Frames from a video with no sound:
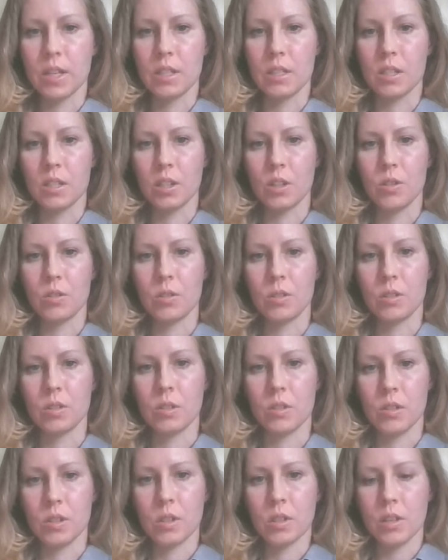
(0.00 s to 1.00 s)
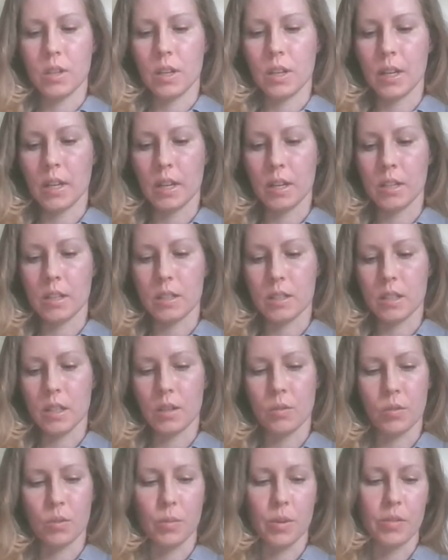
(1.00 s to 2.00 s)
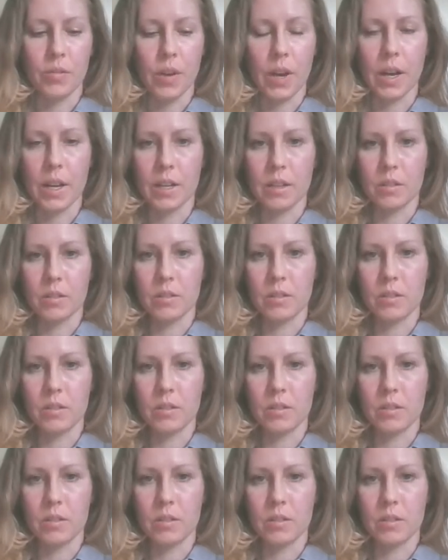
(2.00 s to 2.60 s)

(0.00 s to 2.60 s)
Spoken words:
to, and it would be fine.